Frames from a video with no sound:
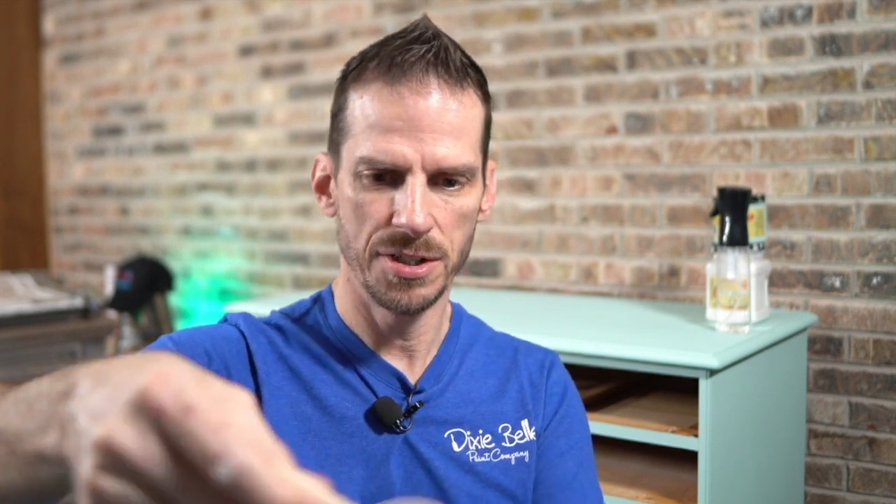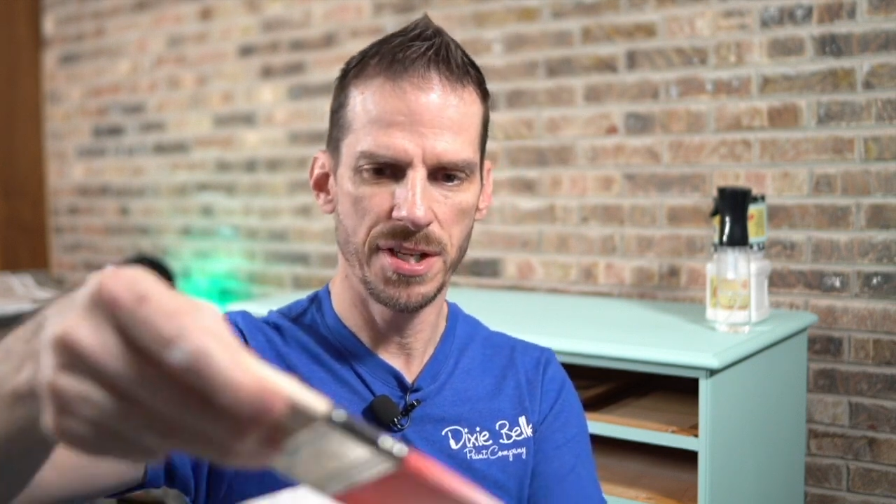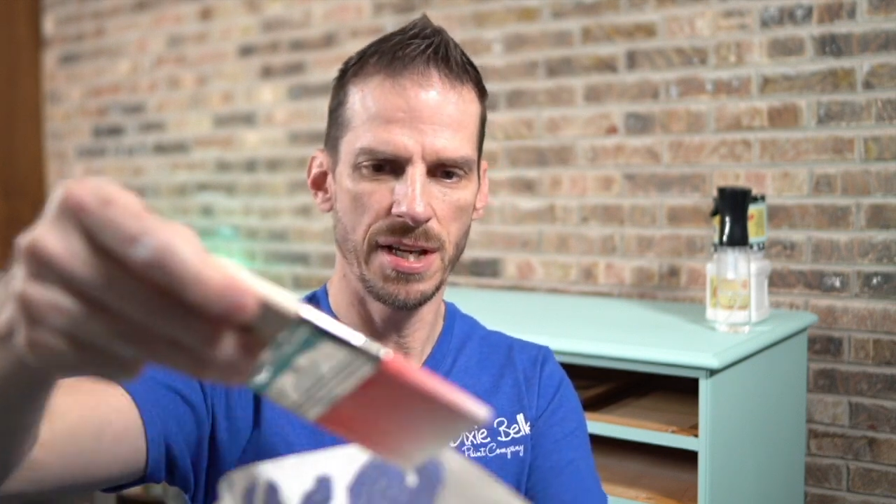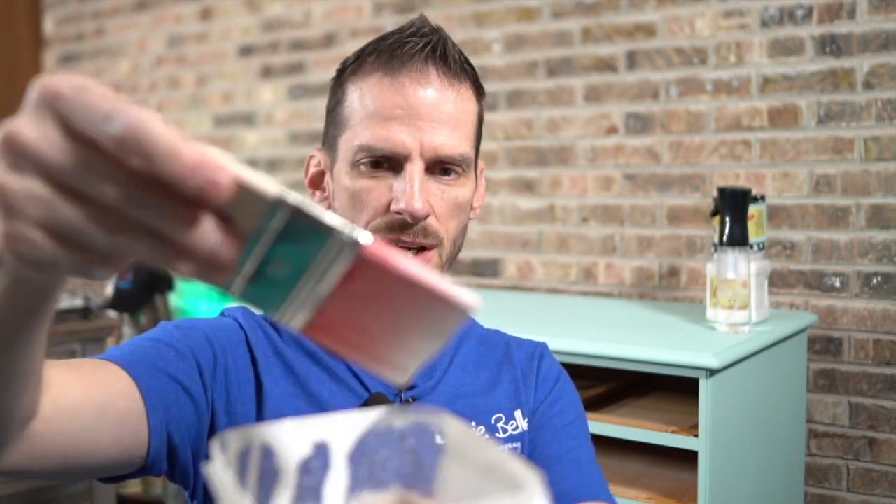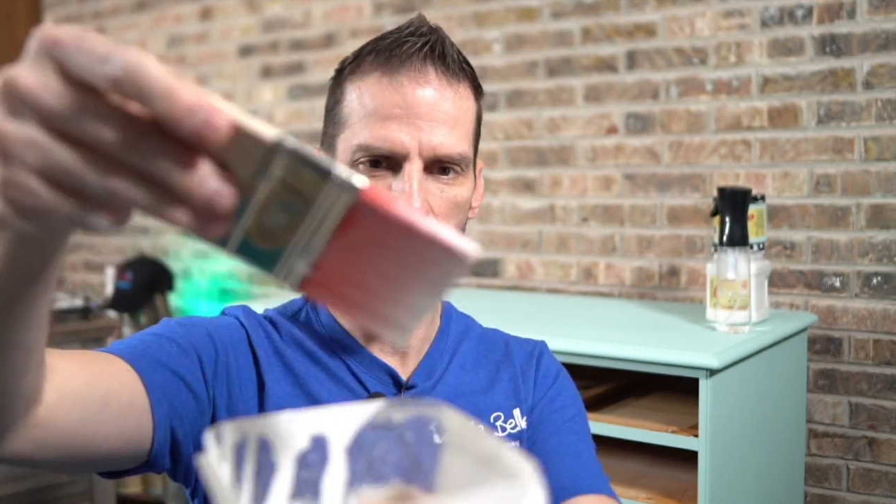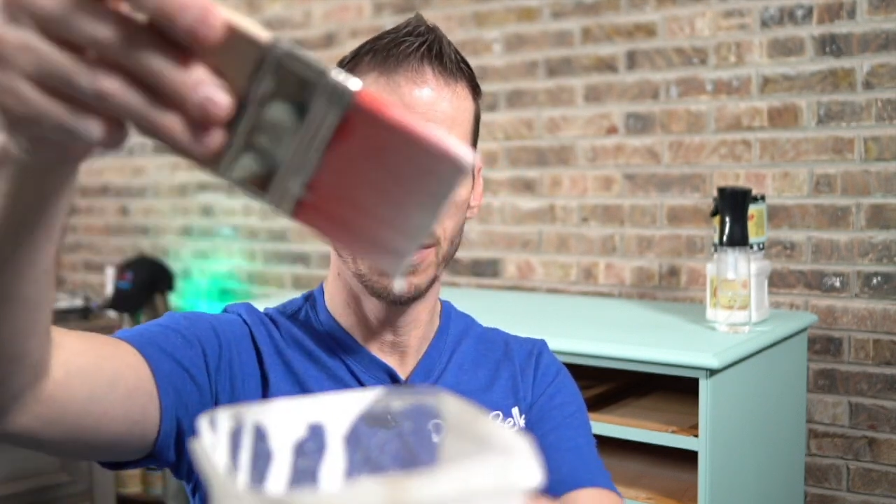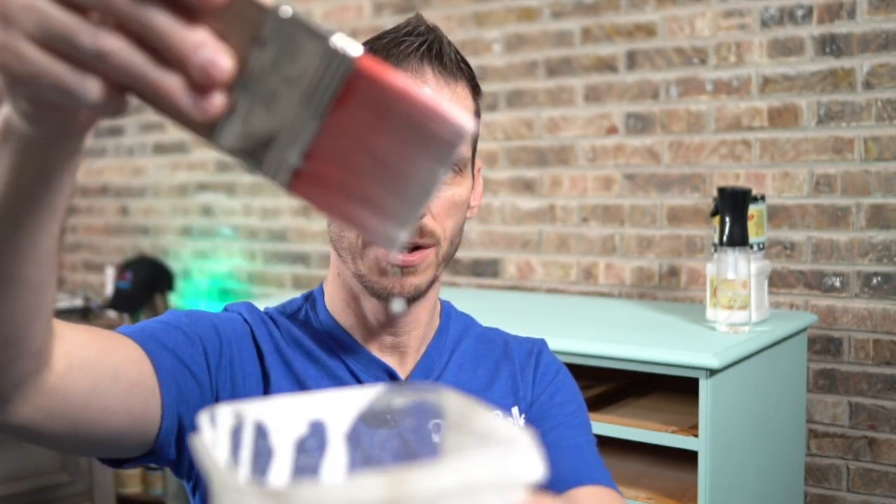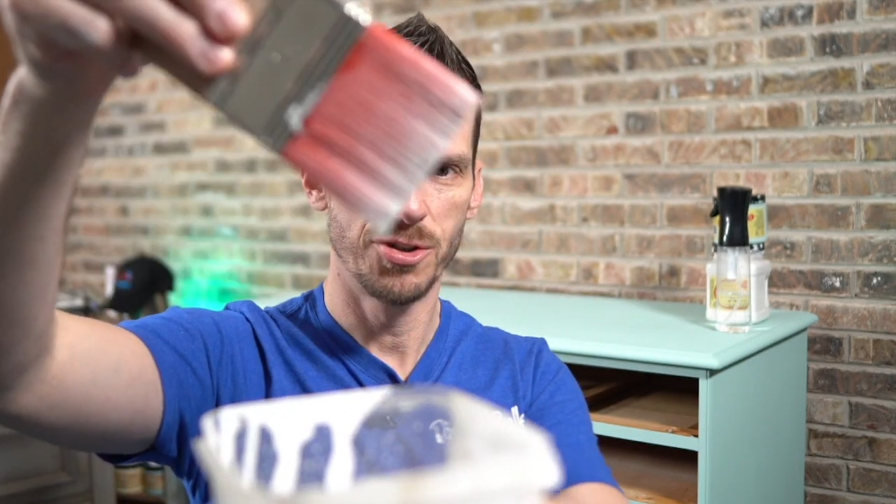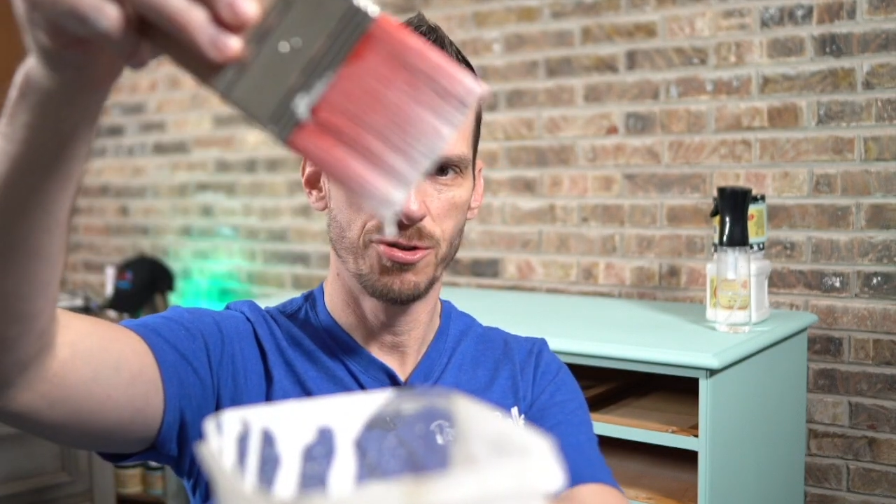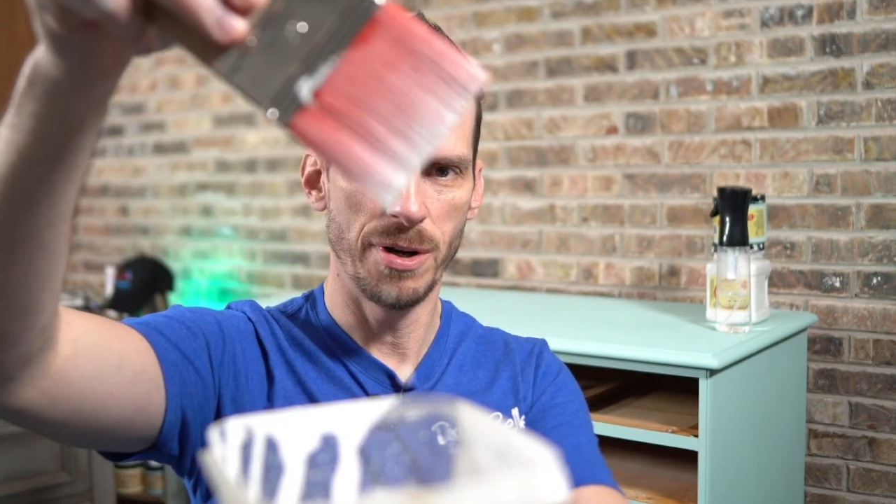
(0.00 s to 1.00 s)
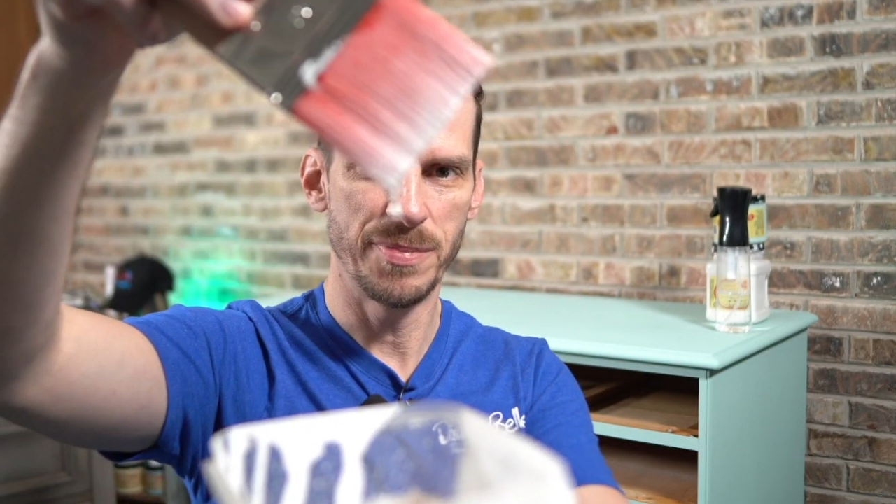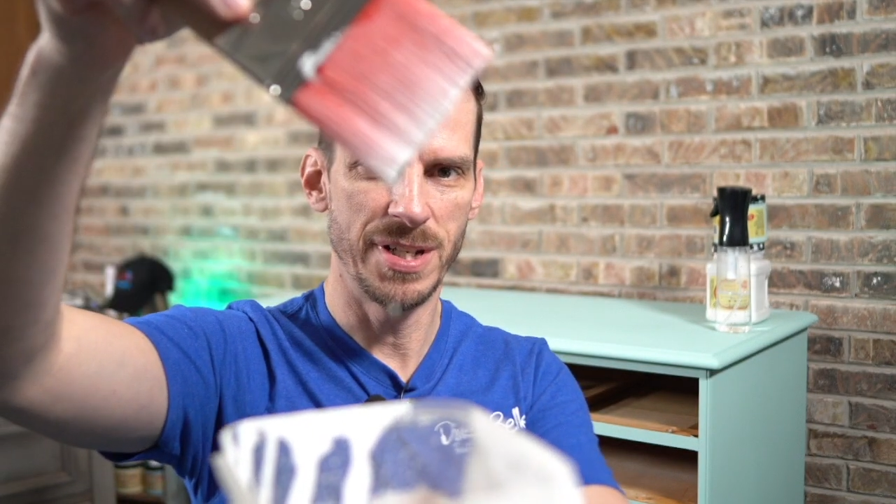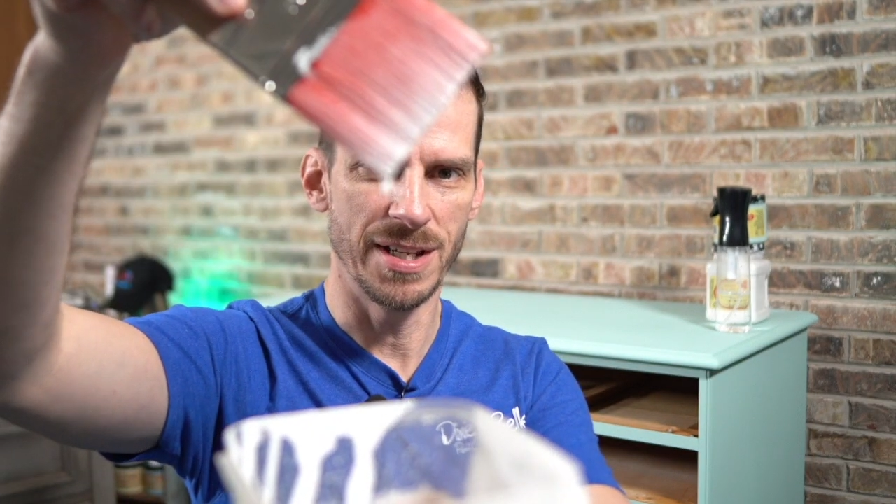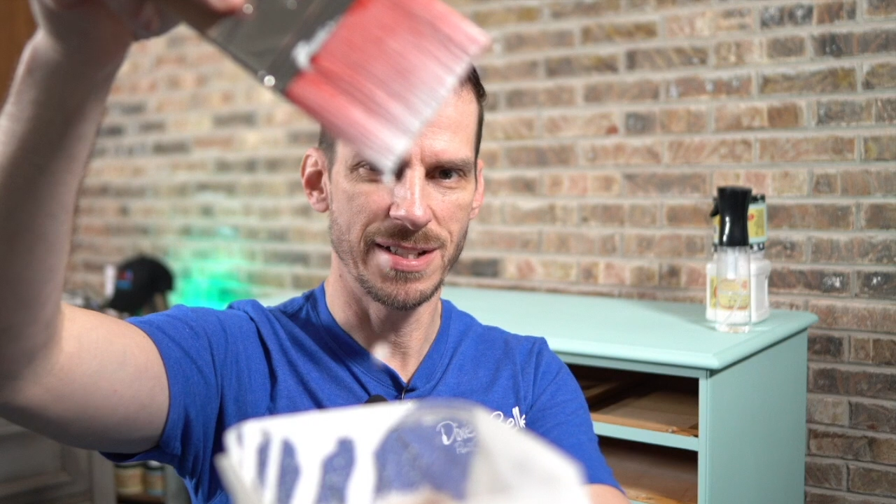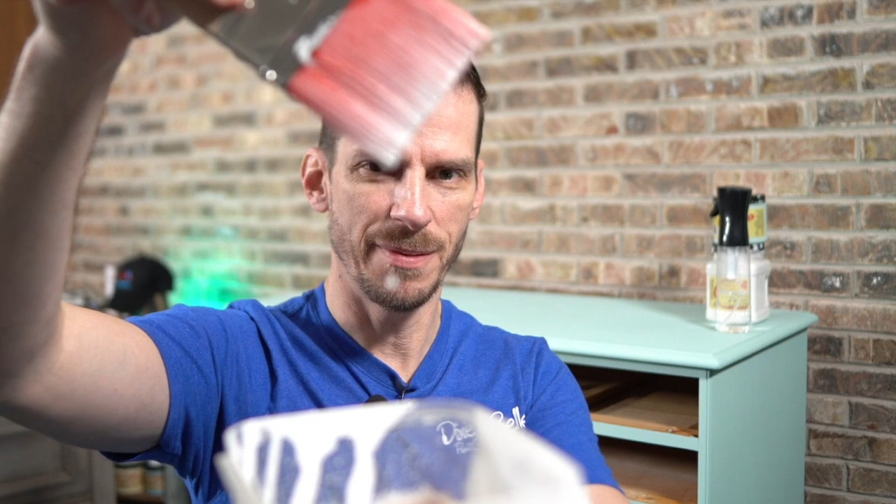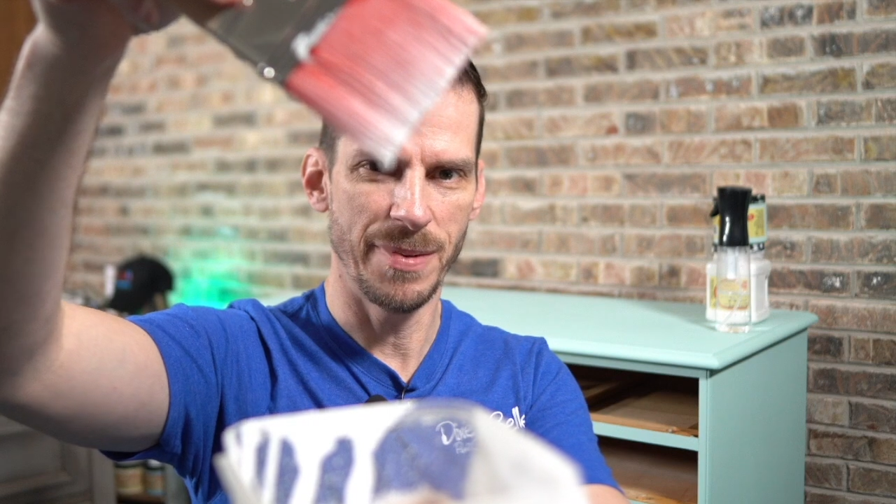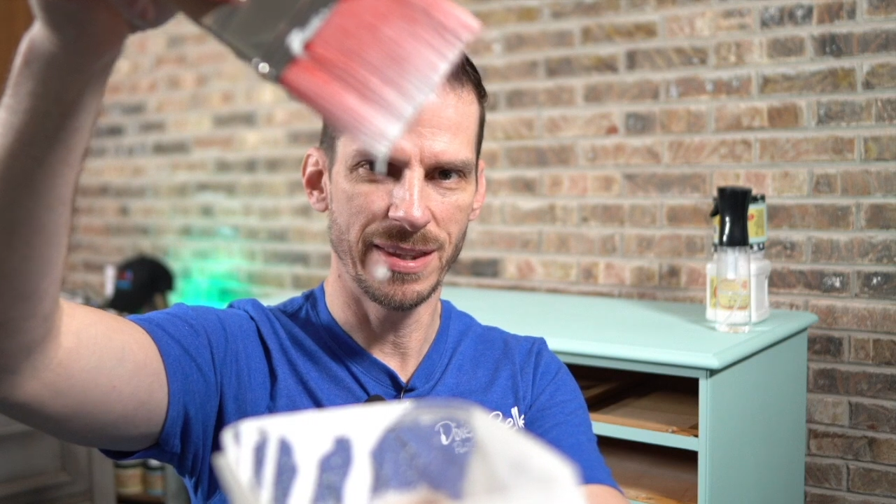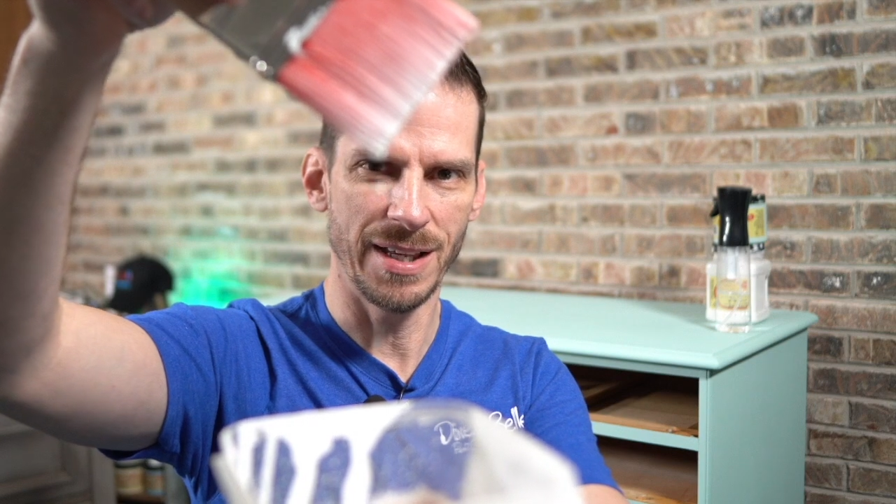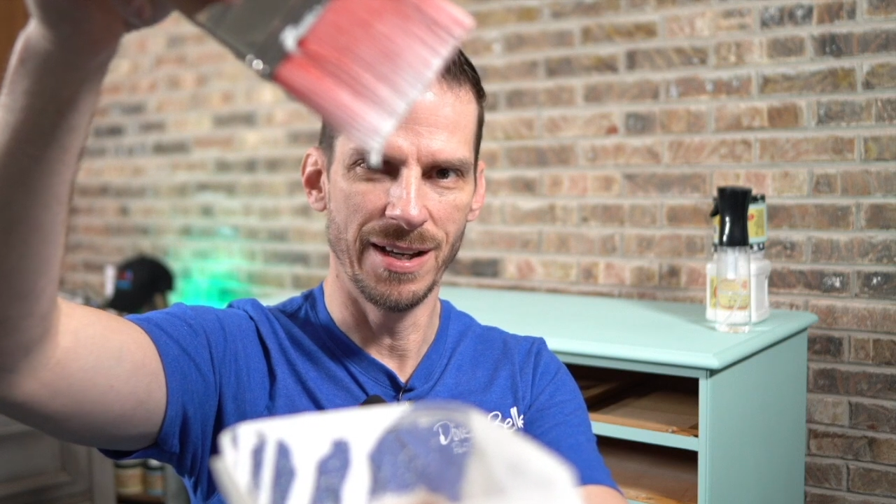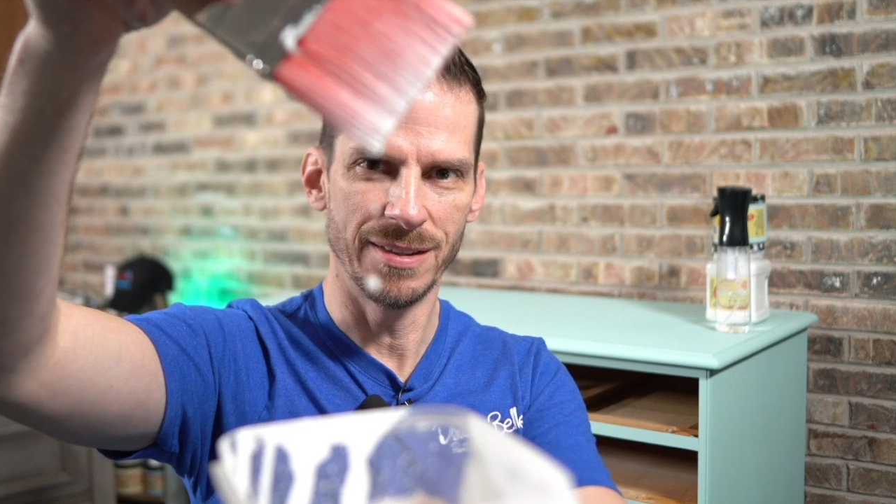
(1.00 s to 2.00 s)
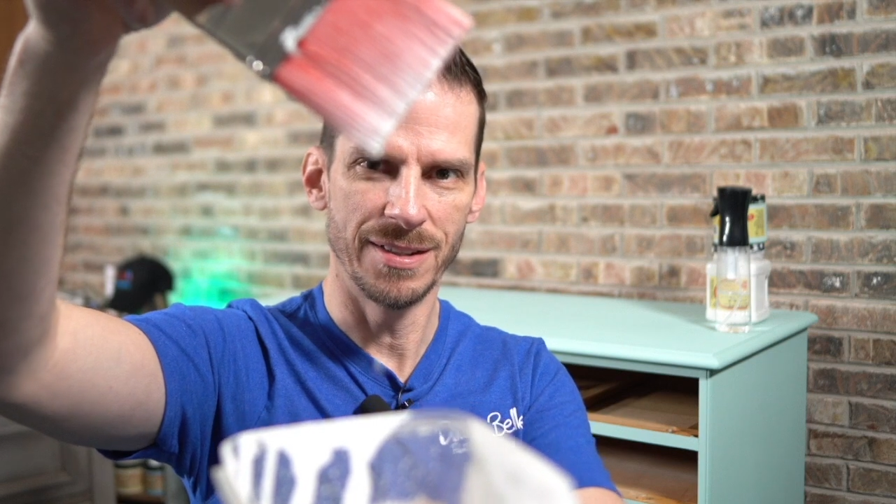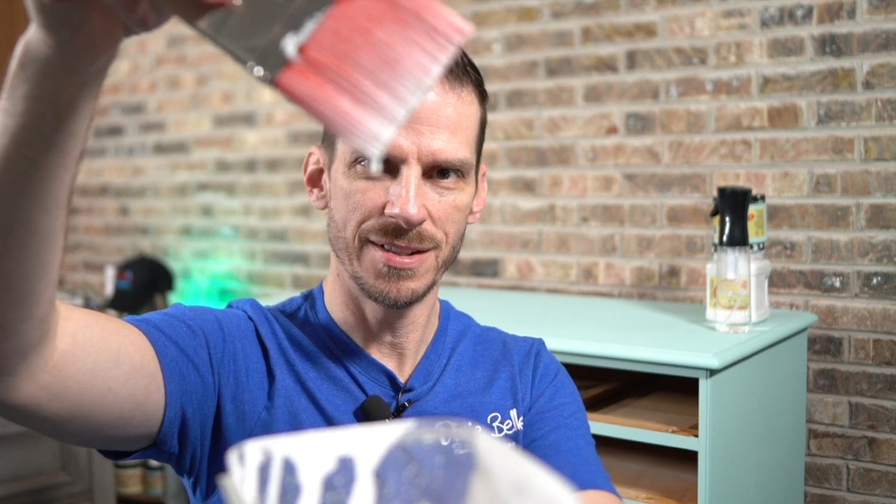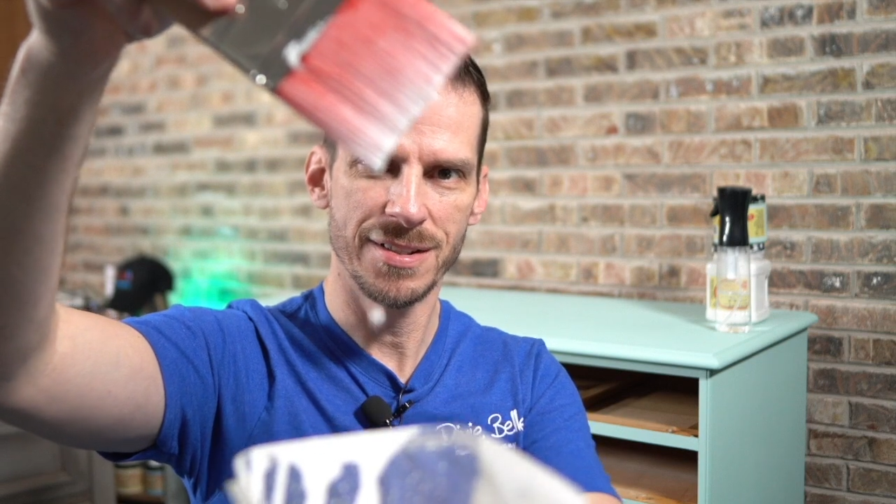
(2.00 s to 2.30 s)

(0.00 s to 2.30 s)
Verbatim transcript: Here's a uh, drip test, how about that?